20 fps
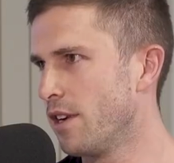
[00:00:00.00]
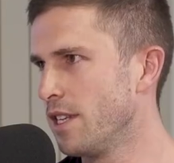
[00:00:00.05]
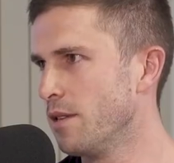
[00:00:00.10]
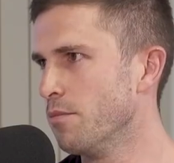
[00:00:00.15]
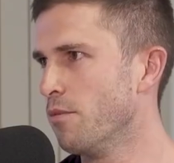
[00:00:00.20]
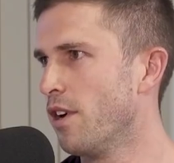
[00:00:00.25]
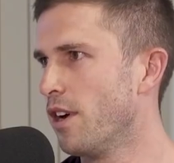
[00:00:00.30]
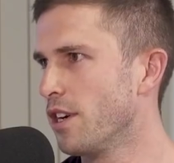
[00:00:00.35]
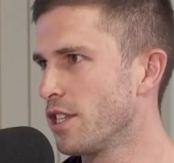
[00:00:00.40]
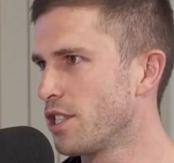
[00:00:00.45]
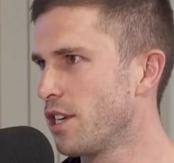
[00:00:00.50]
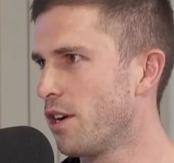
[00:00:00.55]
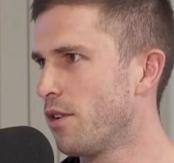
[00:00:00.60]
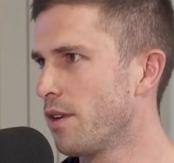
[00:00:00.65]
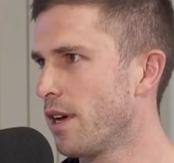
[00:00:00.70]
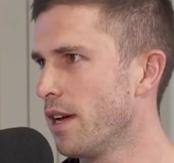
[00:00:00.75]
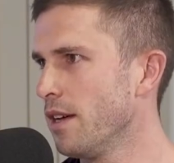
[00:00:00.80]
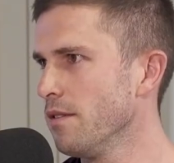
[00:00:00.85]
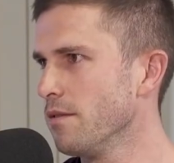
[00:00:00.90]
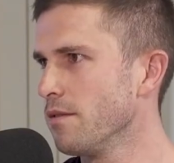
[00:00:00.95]
I did my
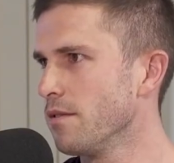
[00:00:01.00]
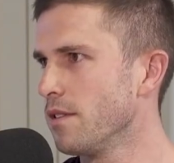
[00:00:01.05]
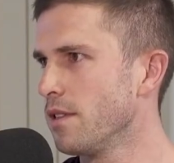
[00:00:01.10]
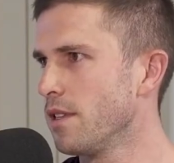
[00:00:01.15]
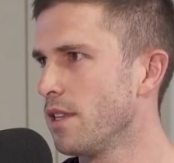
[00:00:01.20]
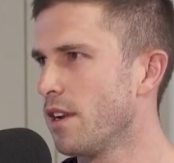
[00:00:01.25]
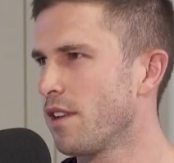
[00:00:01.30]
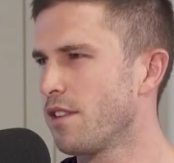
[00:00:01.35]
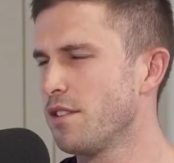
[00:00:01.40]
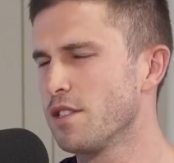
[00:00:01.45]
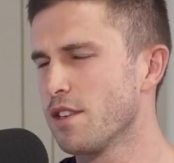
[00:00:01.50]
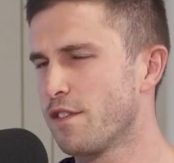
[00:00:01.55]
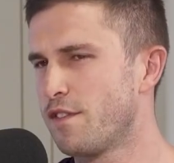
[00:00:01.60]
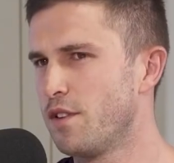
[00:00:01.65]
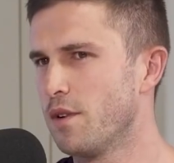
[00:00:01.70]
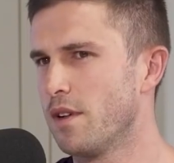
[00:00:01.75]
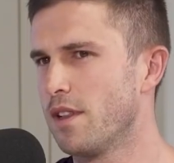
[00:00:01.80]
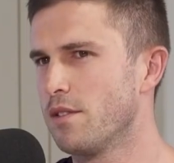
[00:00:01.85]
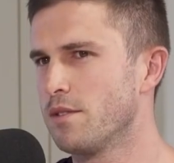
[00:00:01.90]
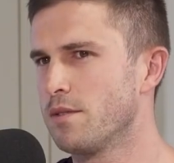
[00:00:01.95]
shoulder. And I think
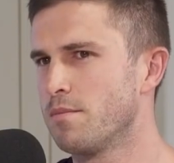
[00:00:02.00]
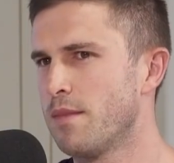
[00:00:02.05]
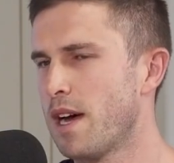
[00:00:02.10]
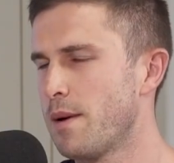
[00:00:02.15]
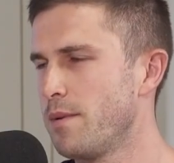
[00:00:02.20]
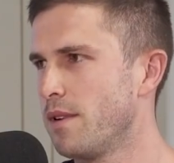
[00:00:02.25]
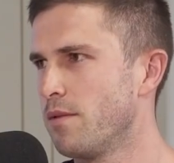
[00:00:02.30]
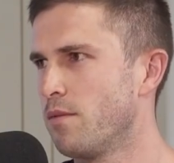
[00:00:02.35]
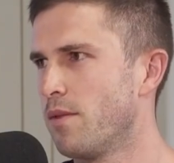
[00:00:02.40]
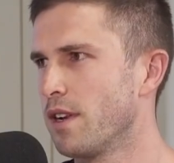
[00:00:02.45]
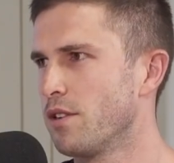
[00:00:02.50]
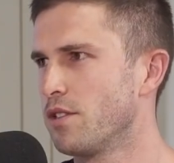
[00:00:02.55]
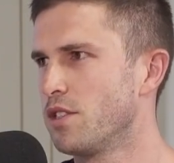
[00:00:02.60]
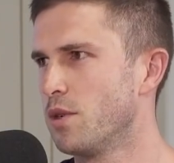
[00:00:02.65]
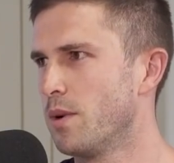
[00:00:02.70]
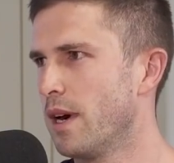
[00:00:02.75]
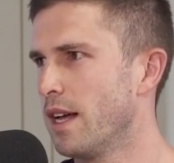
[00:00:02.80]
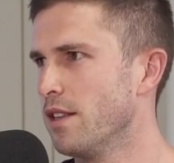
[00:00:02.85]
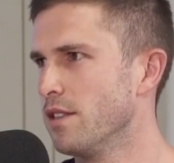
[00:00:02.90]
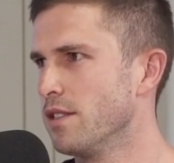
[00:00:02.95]
there was maybe one or
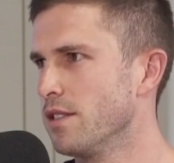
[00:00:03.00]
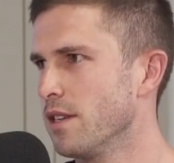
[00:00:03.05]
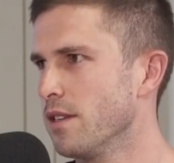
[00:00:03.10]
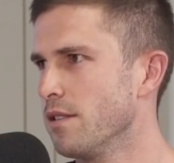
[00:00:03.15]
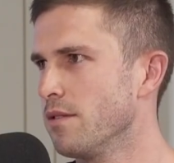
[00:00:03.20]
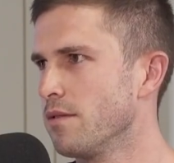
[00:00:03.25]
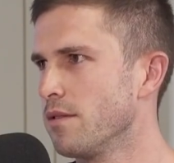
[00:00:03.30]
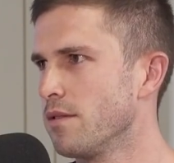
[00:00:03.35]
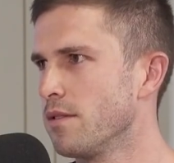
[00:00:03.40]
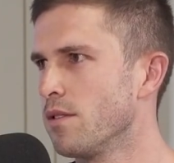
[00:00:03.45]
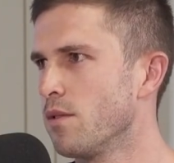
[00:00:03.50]
two others that